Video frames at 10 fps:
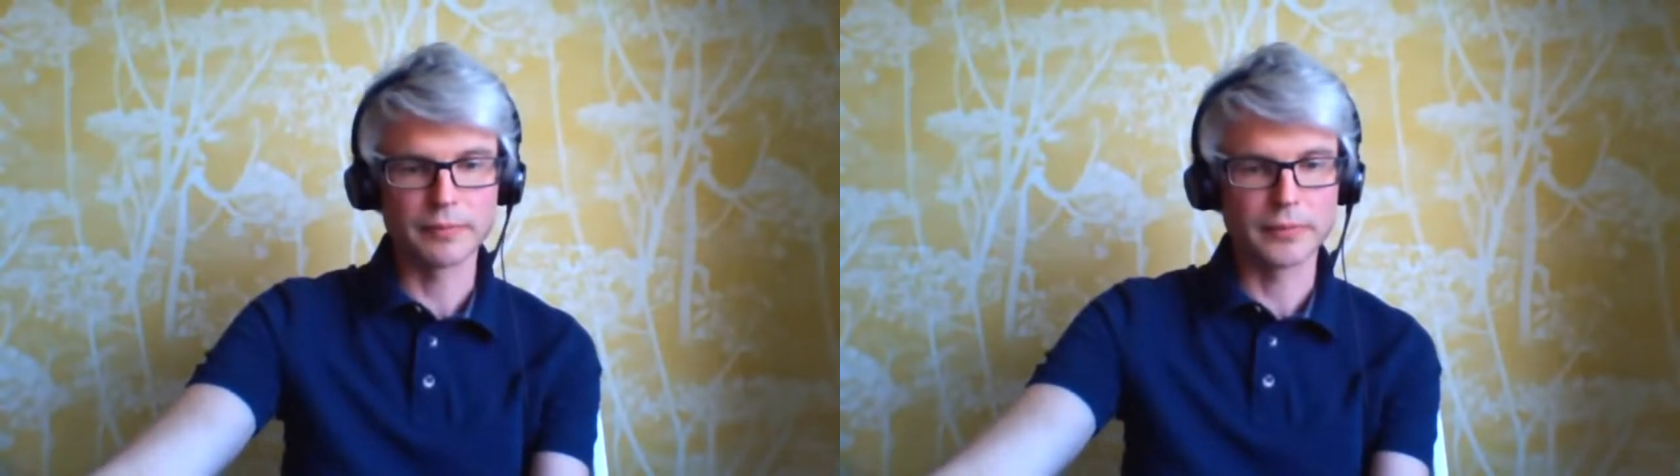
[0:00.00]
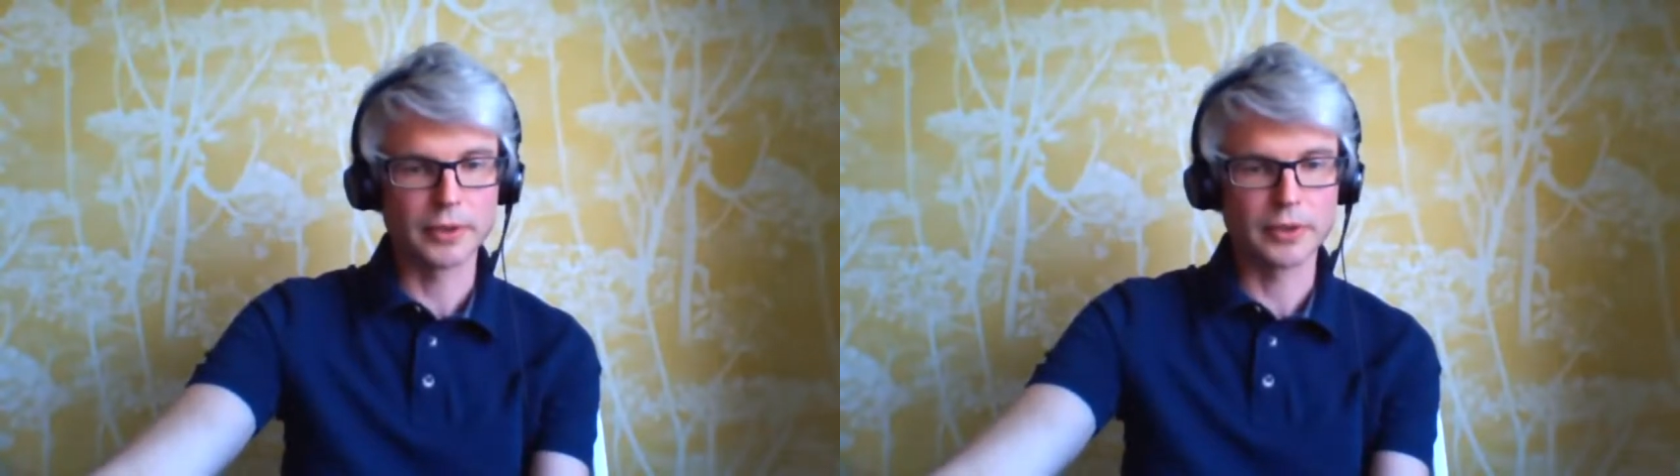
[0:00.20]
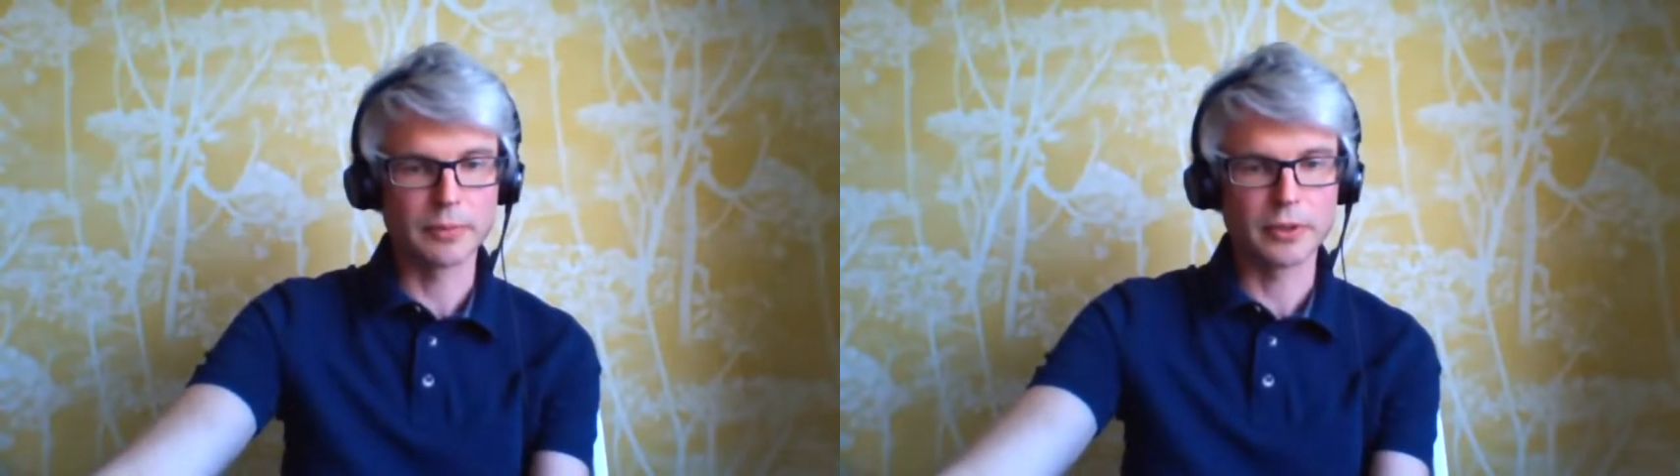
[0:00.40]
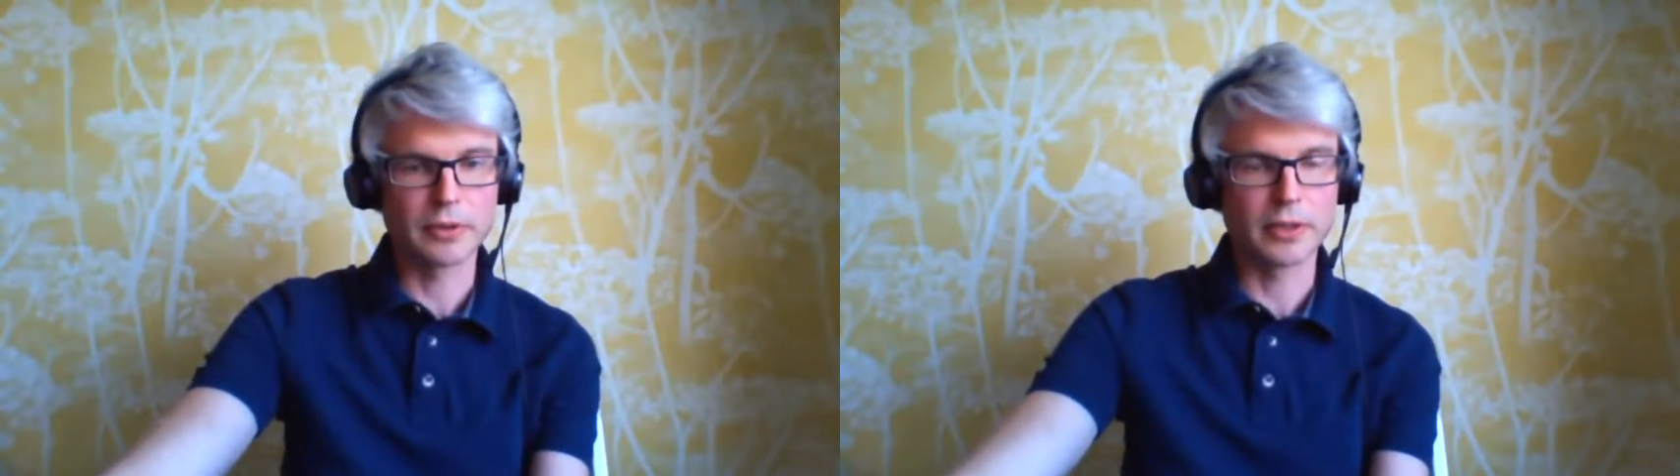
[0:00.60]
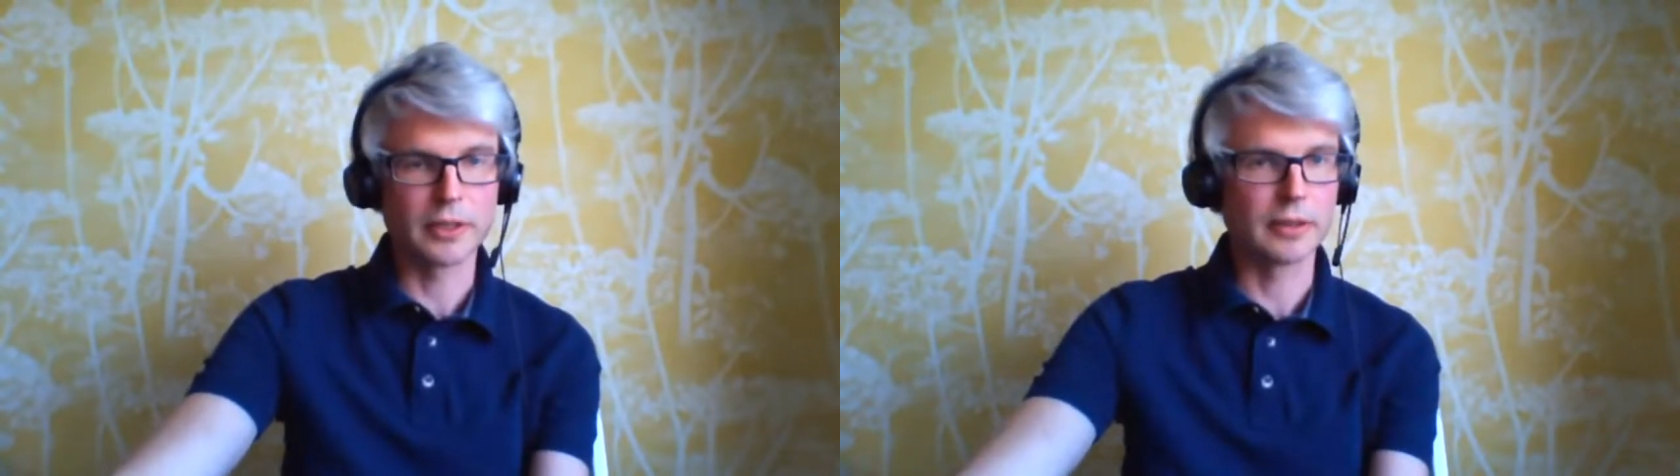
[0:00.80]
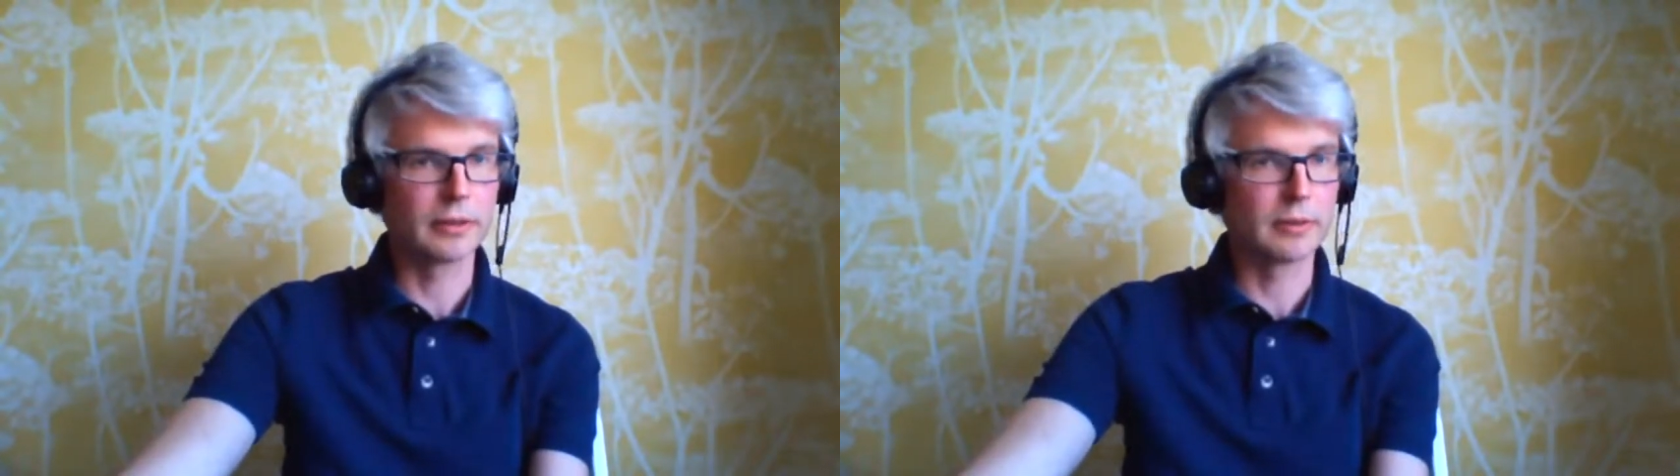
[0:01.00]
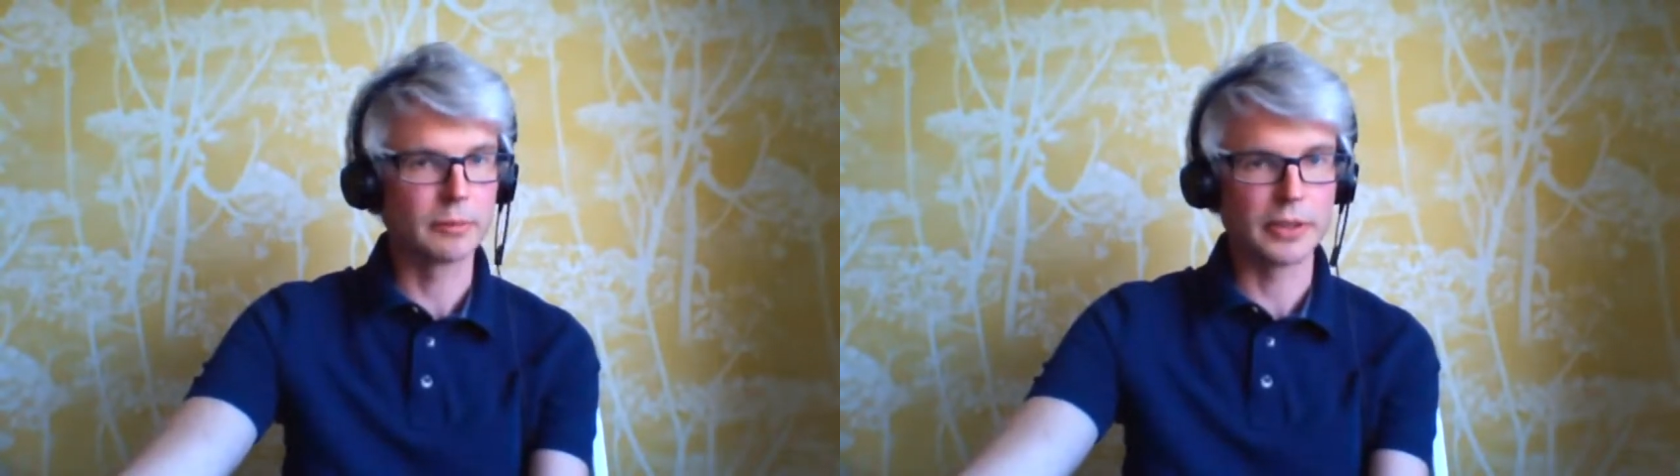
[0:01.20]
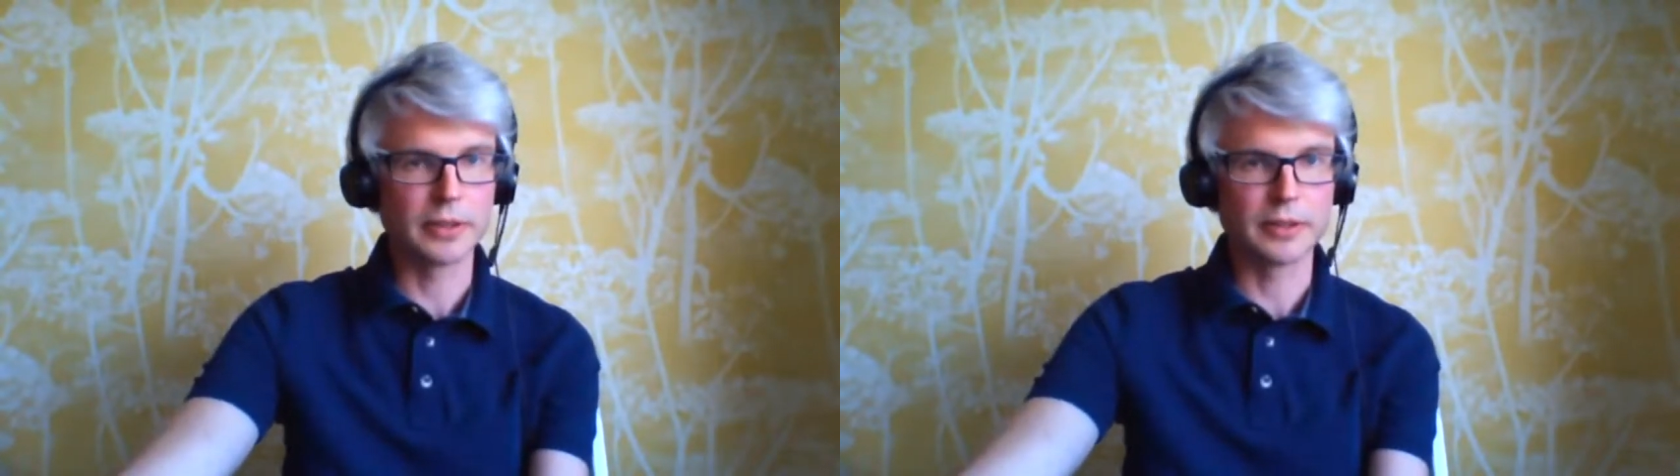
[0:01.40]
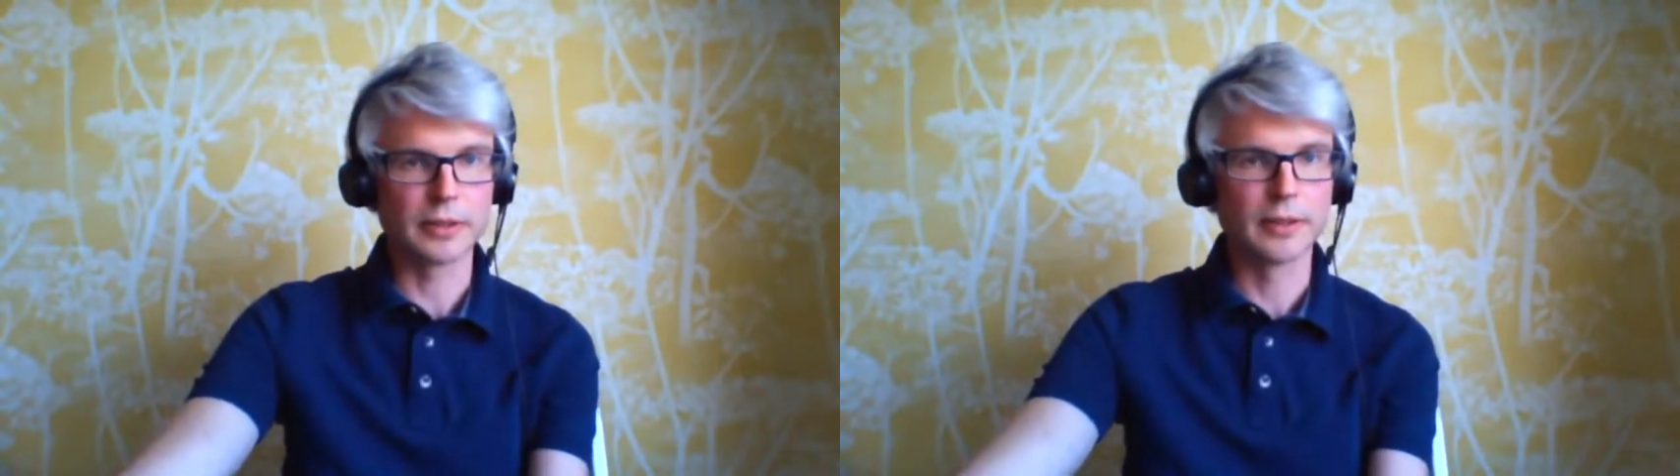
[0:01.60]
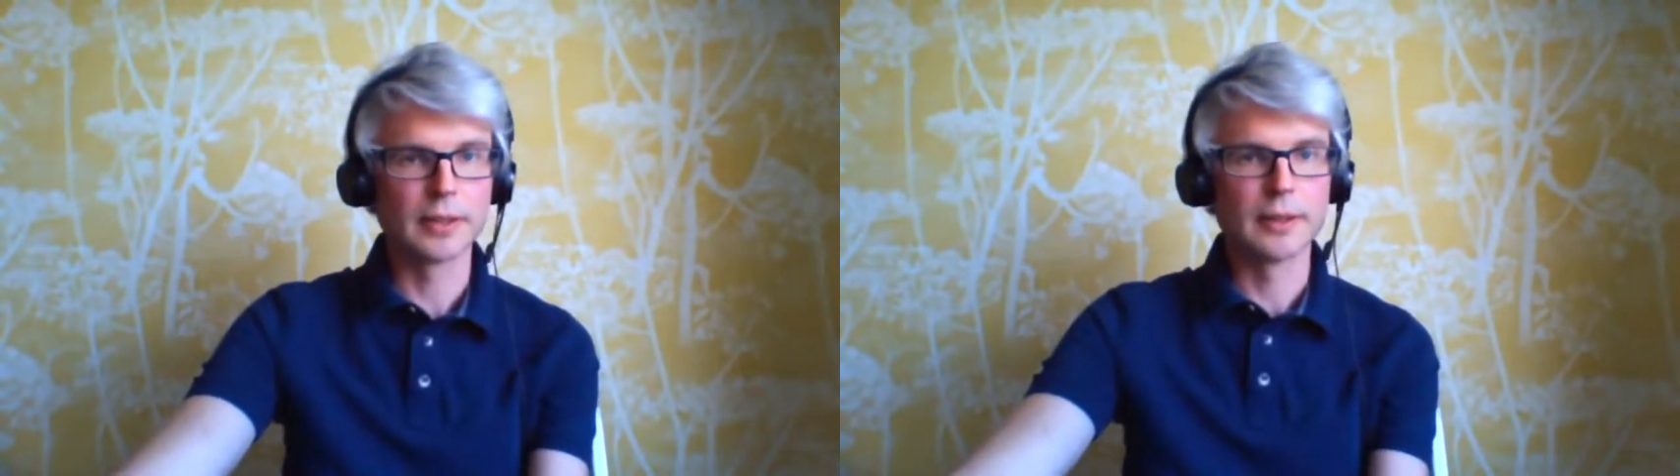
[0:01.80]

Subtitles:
high speed training, basically.